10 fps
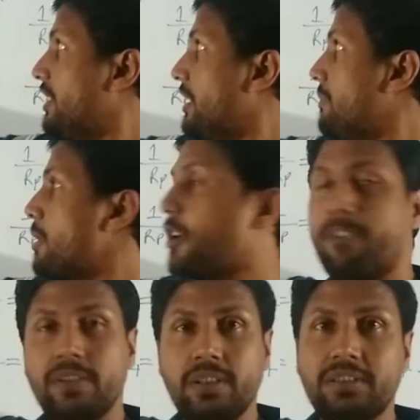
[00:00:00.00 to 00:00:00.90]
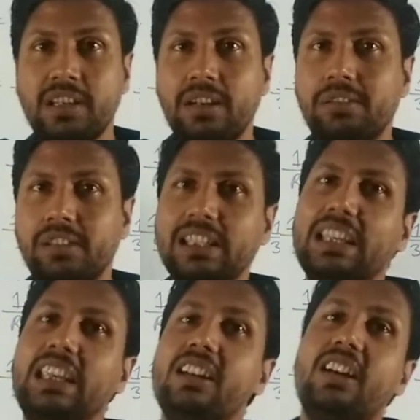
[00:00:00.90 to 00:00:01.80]
number of resistors
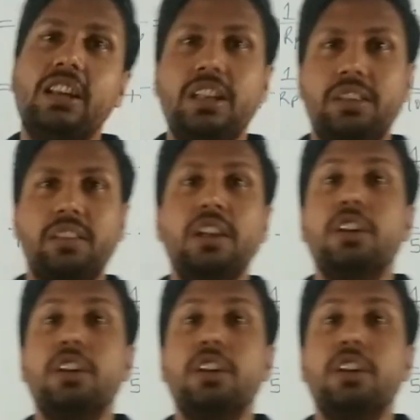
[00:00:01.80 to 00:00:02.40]
increase.